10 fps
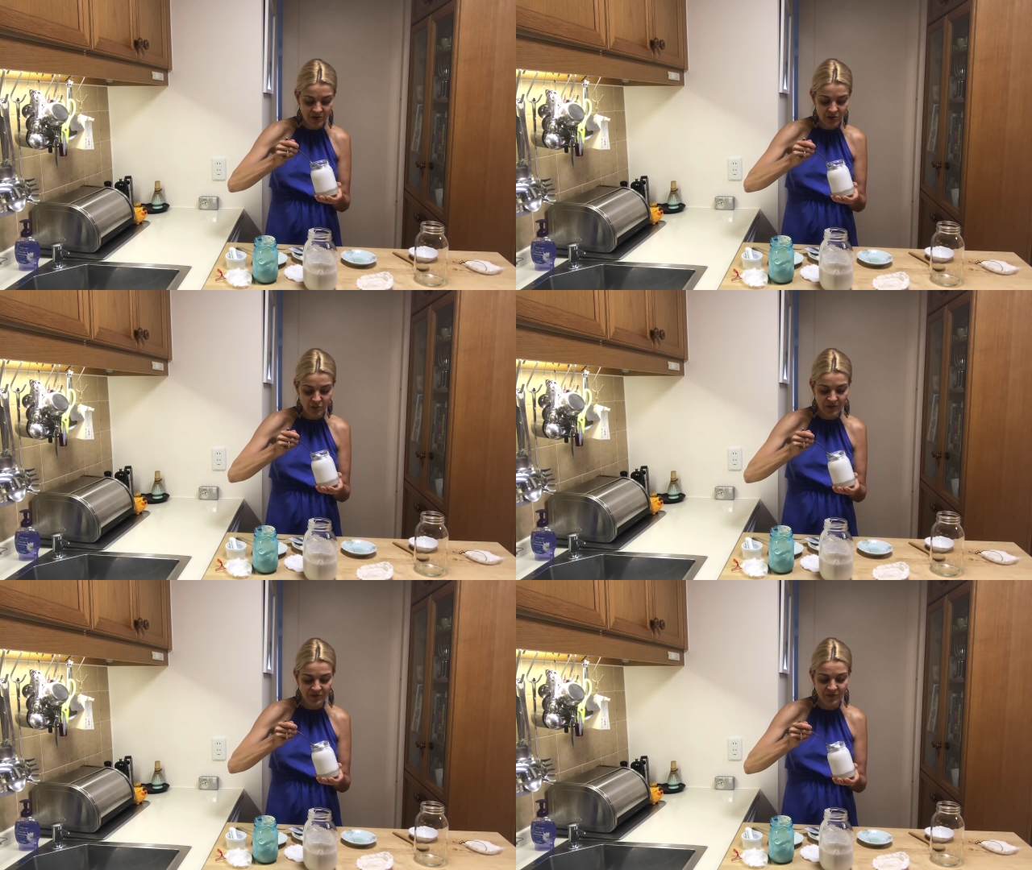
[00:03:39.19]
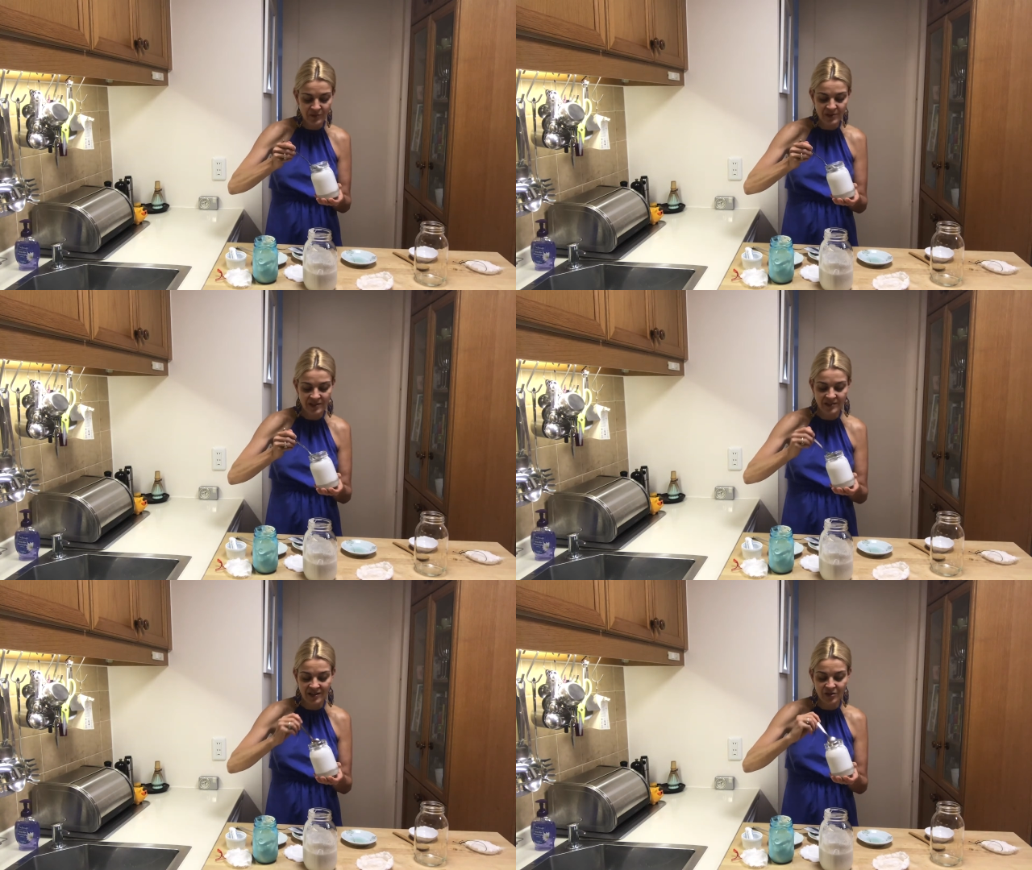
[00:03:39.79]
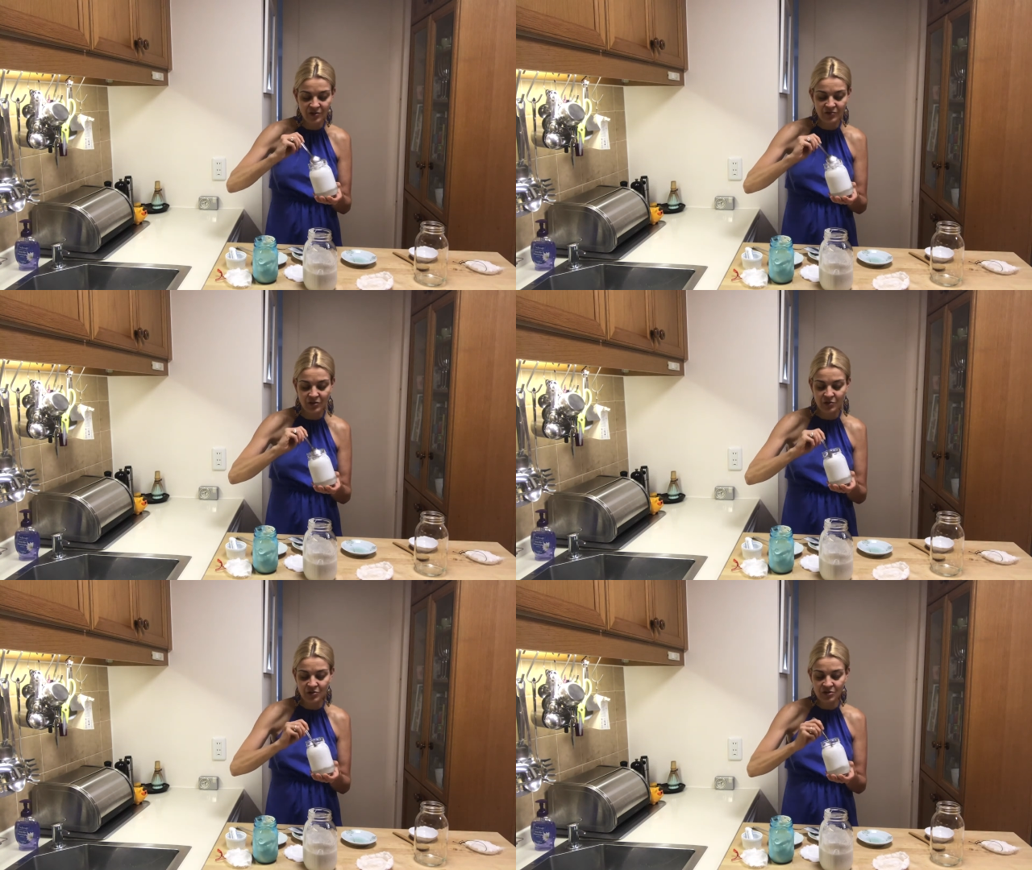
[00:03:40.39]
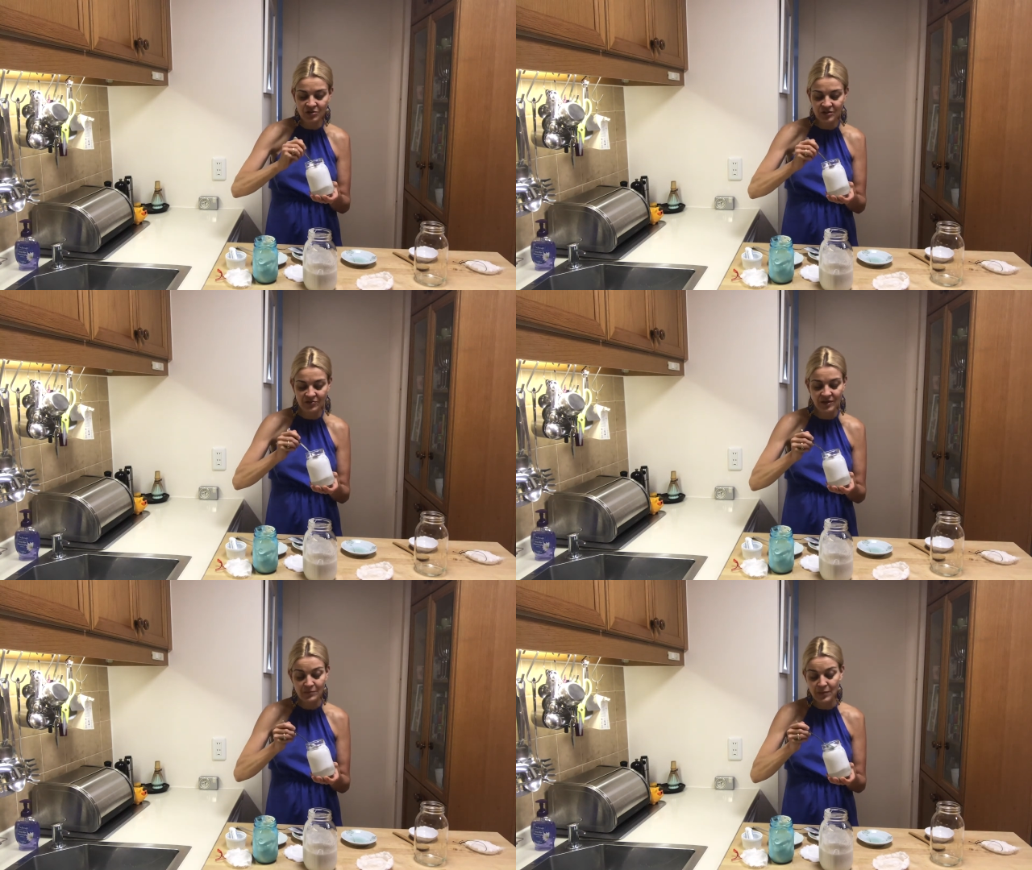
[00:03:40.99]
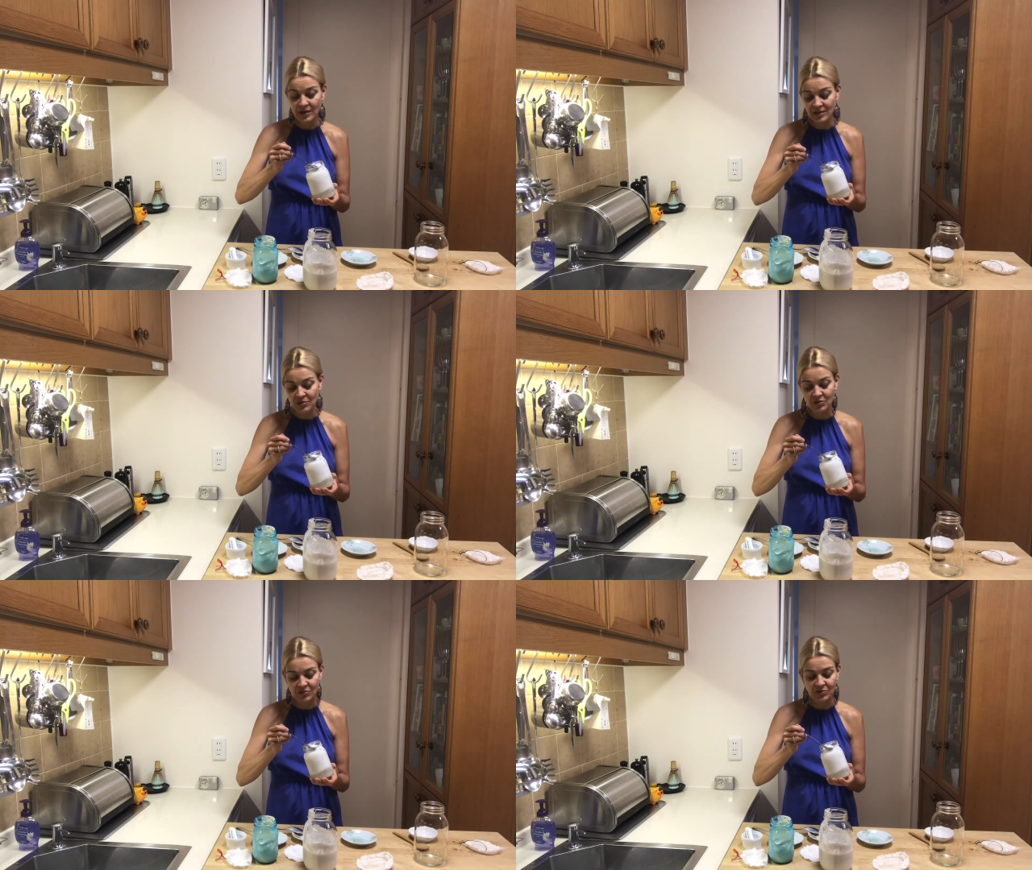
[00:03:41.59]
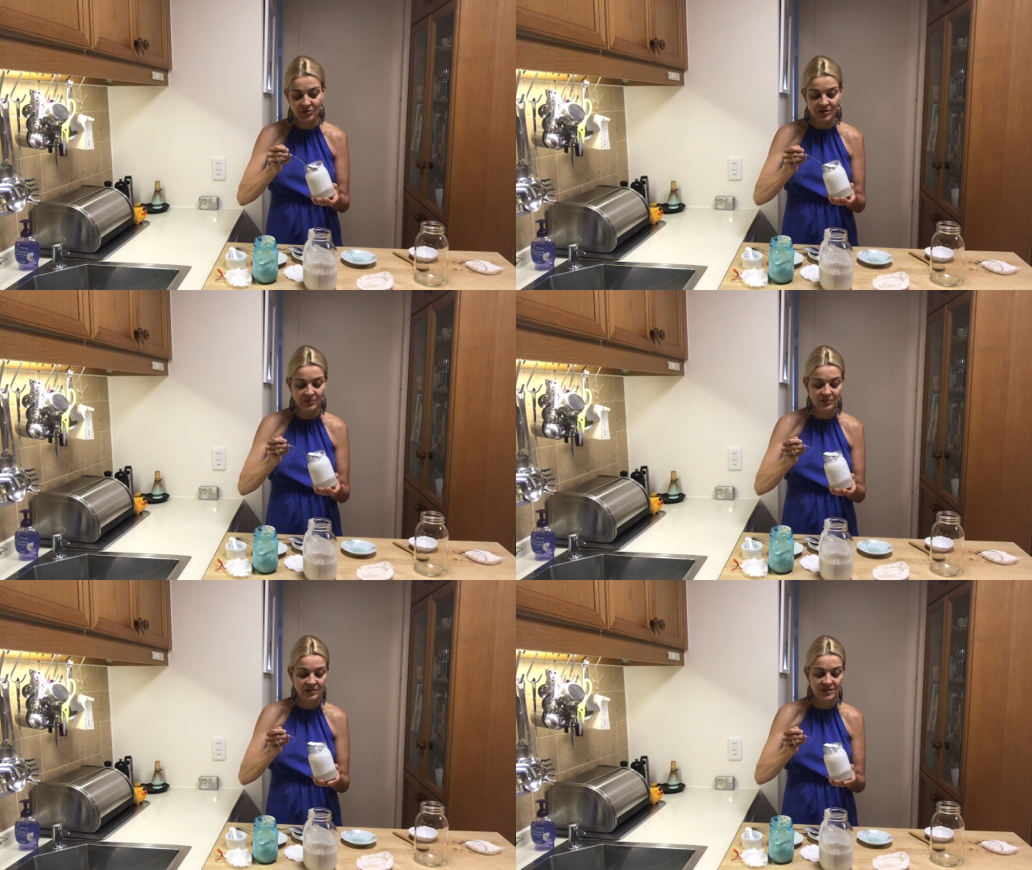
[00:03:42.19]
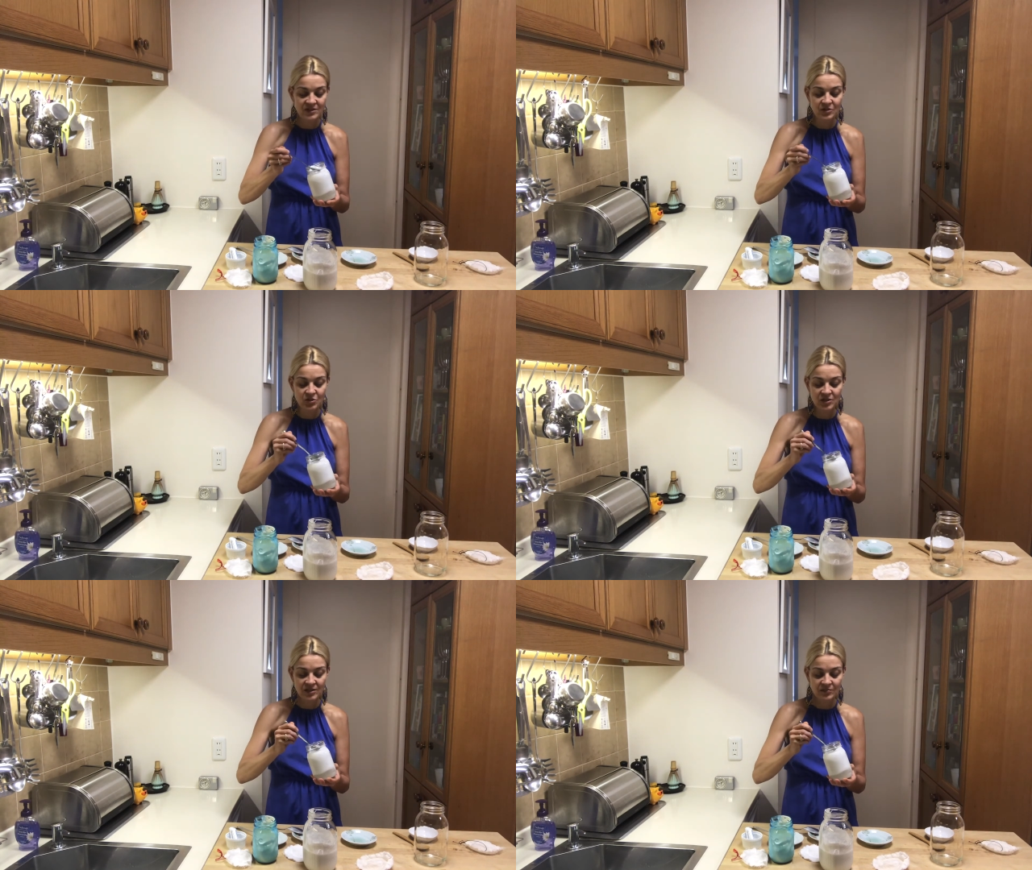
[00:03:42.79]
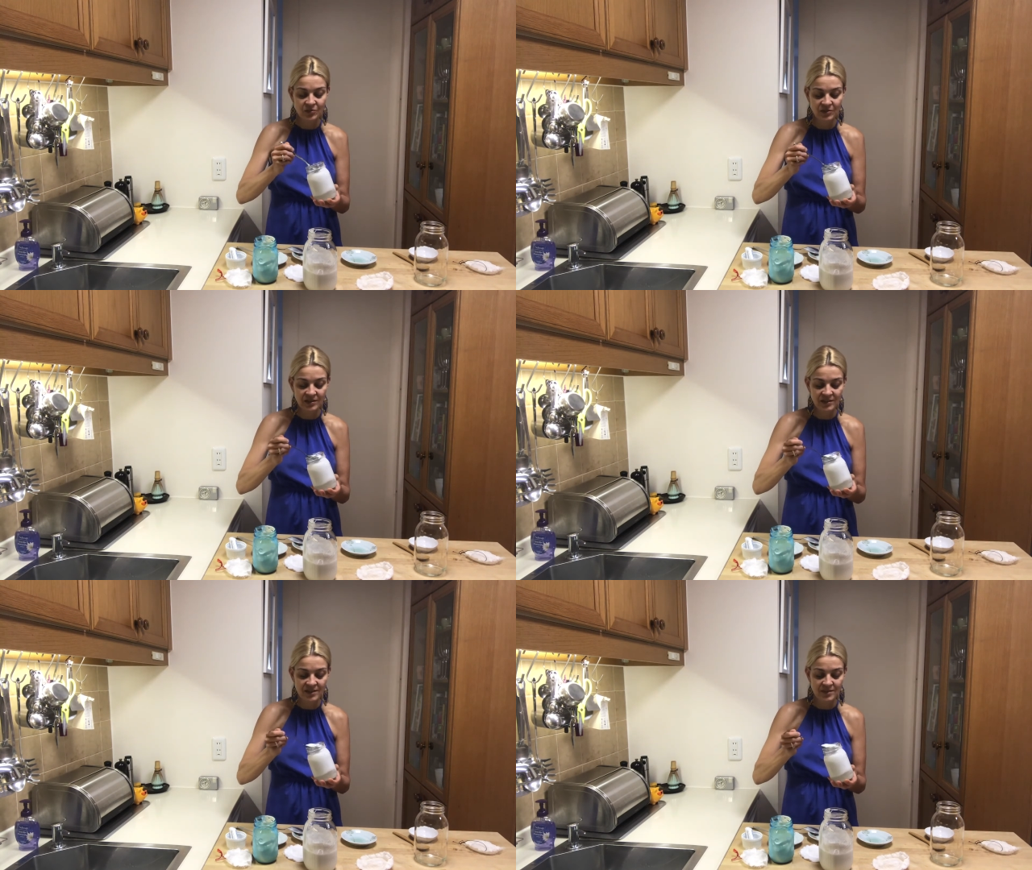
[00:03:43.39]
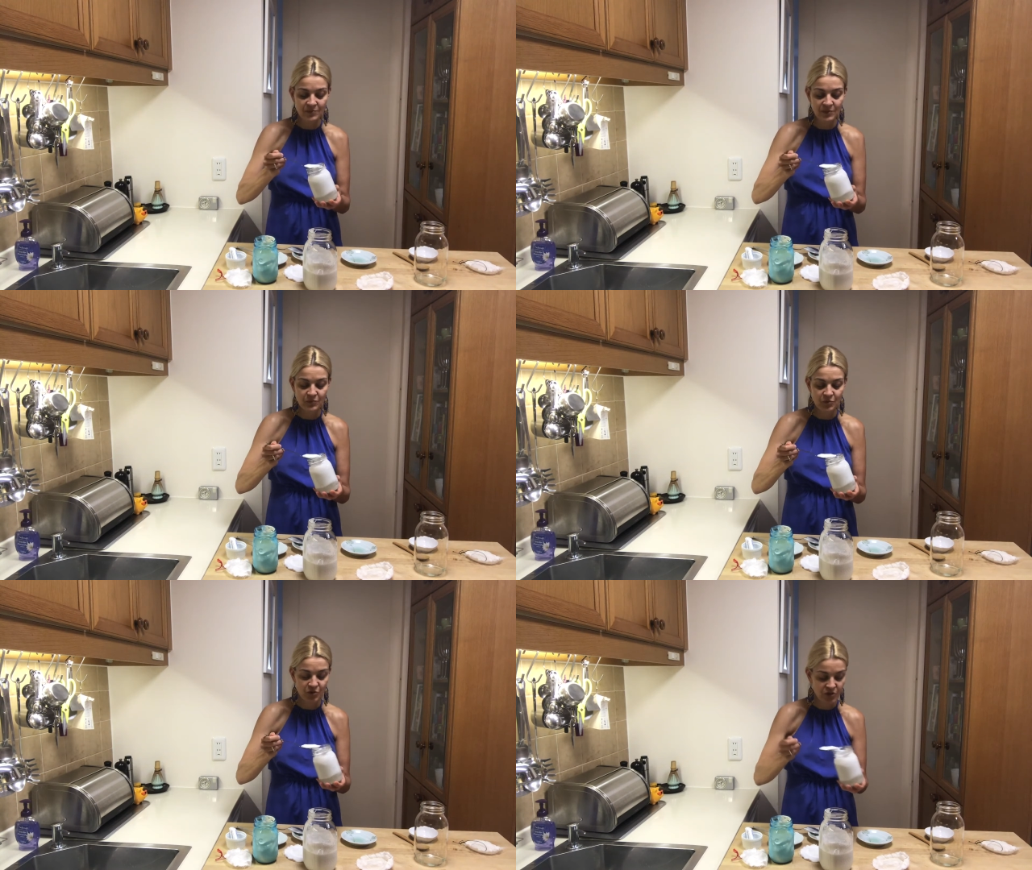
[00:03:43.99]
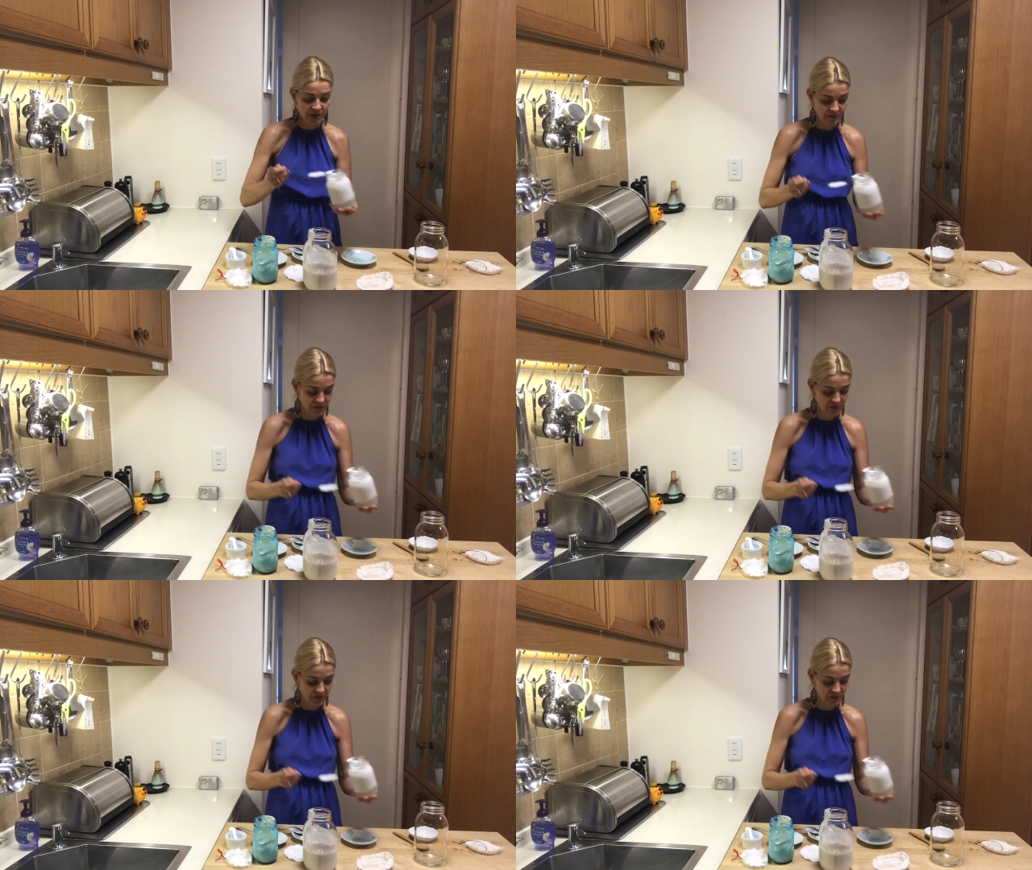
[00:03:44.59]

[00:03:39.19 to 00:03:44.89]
So my family, they love yogurt, so if I buy yogurt for them, it's usually the one that has a bit more shape.